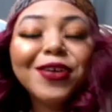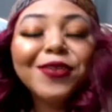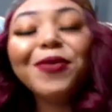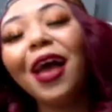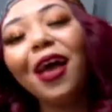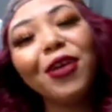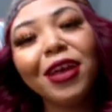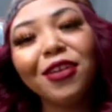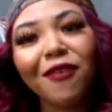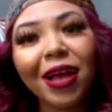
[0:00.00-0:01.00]
we out here
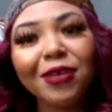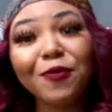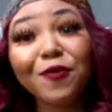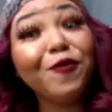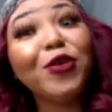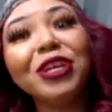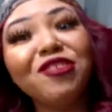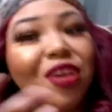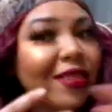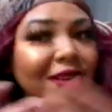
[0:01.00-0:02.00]
to ride for
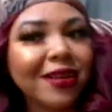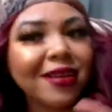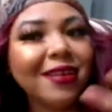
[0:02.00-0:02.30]
each other.